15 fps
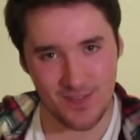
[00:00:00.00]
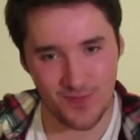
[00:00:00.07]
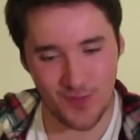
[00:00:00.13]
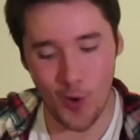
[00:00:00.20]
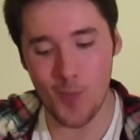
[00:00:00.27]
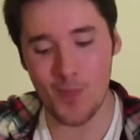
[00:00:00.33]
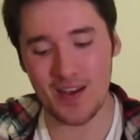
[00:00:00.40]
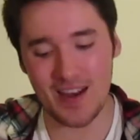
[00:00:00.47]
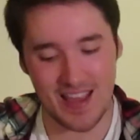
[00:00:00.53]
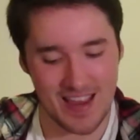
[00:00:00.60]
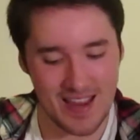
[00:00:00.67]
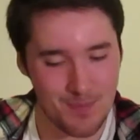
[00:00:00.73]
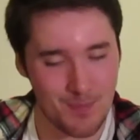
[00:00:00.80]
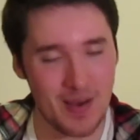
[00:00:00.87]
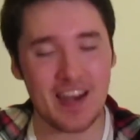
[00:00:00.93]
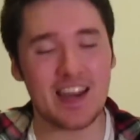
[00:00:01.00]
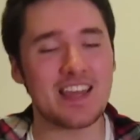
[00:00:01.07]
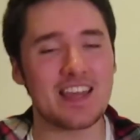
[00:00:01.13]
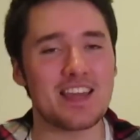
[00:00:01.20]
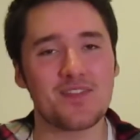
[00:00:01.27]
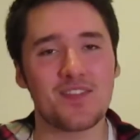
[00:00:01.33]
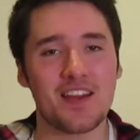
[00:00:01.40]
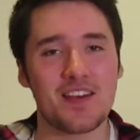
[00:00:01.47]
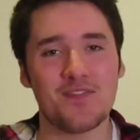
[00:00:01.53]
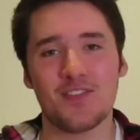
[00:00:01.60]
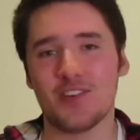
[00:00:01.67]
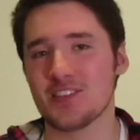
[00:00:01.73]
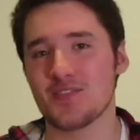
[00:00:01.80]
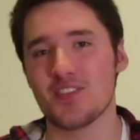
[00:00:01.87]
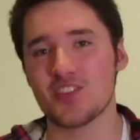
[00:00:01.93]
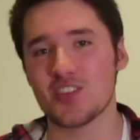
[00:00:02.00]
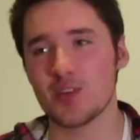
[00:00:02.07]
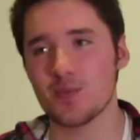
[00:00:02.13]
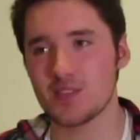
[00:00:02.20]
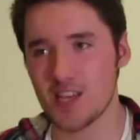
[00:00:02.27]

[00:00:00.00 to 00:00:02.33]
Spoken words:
formally believe in Philosophy Tube.